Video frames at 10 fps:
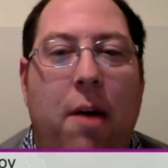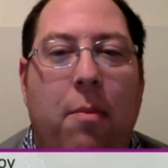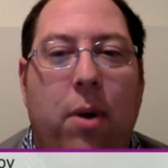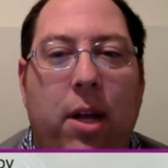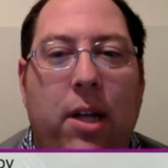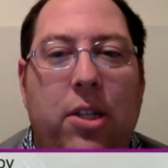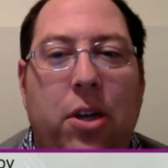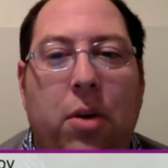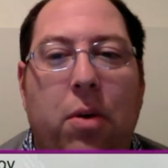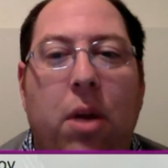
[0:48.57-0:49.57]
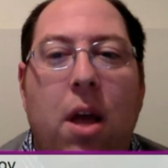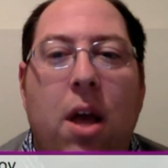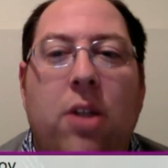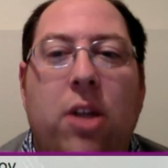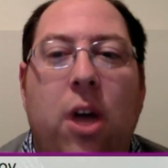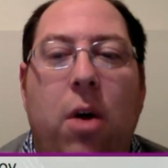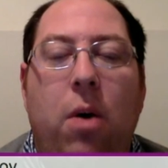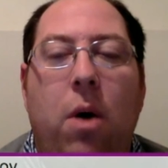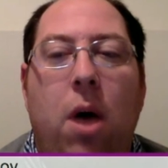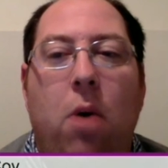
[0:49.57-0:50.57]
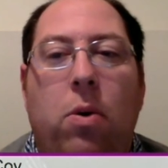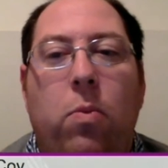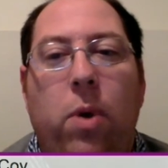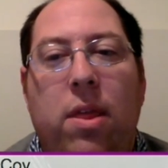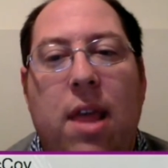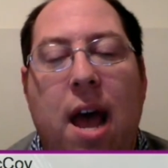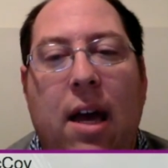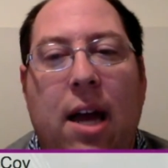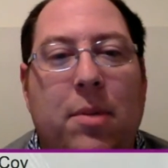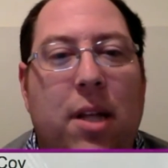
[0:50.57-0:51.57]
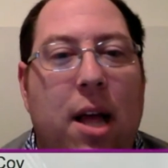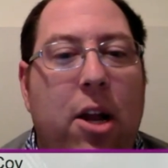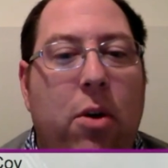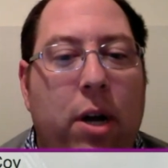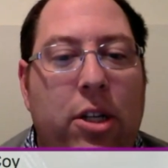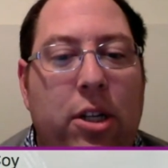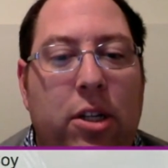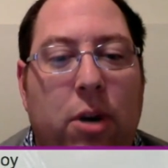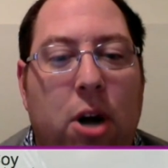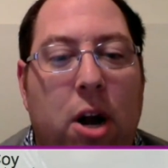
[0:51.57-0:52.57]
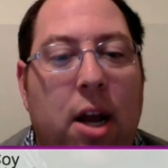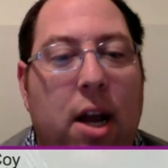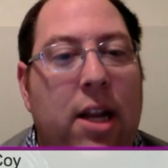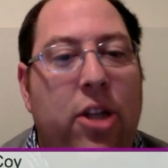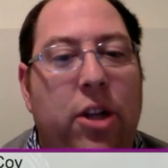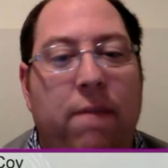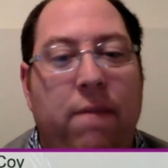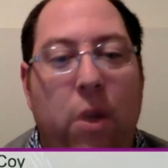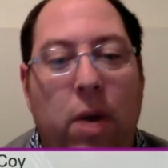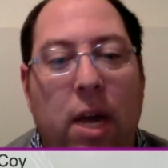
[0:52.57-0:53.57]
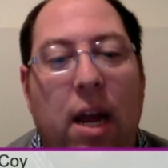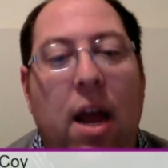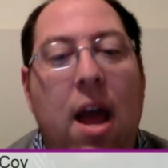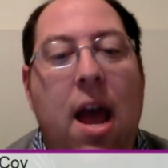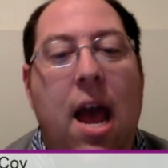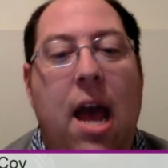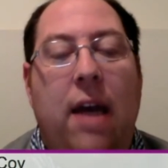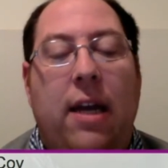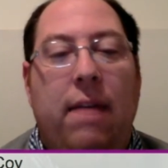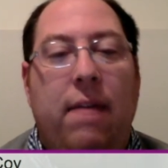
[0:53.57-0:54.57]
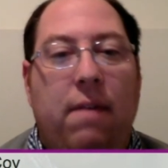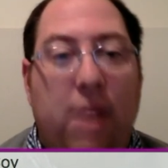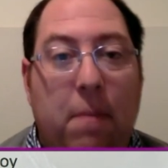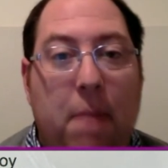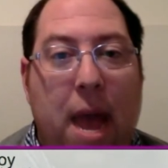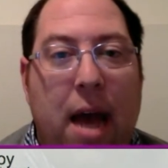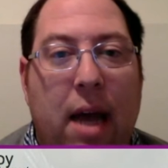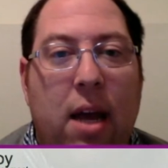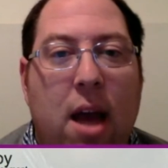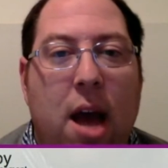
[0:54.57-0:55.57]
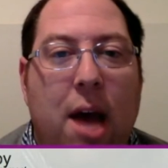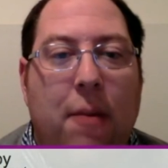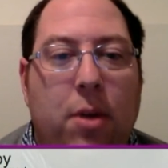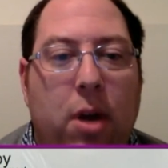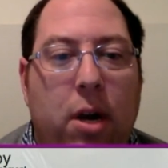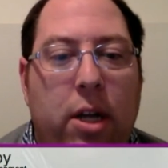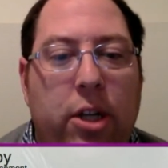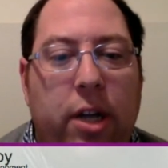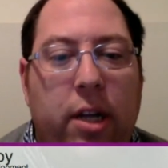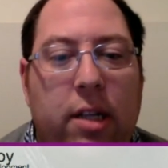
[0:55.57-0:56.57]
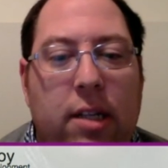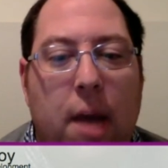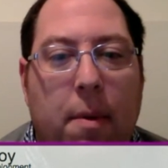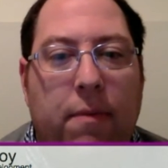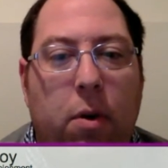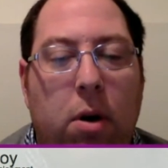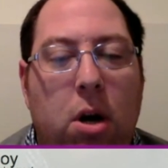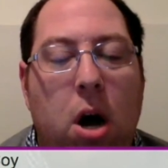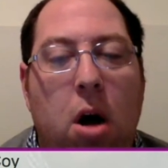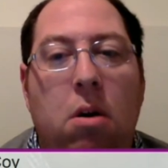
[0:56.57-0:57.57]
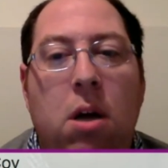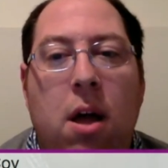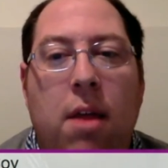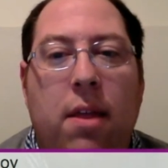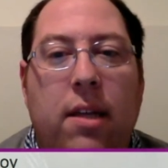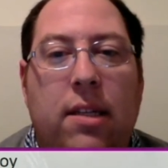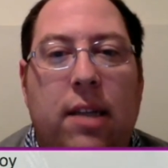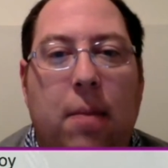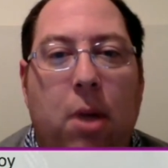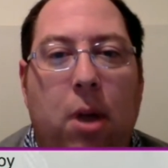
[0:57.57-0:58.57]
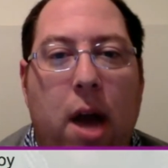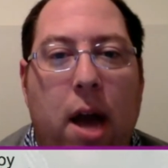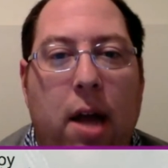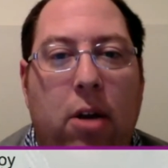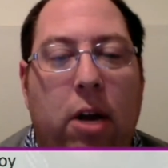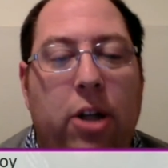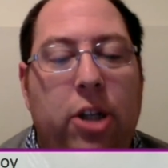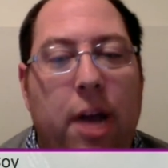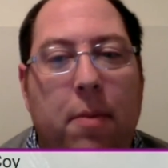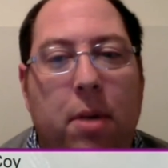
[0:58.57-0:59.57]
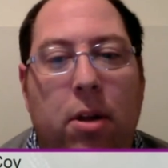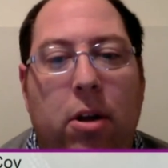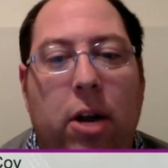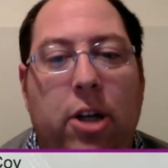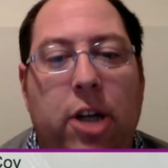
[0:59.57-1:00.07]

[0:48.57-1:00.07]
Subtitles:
really soon. So with that comes a lot of questions regarding initiate voting and giving feedback to our initiates. If you recall, this summer at Grand Chapter, the Grand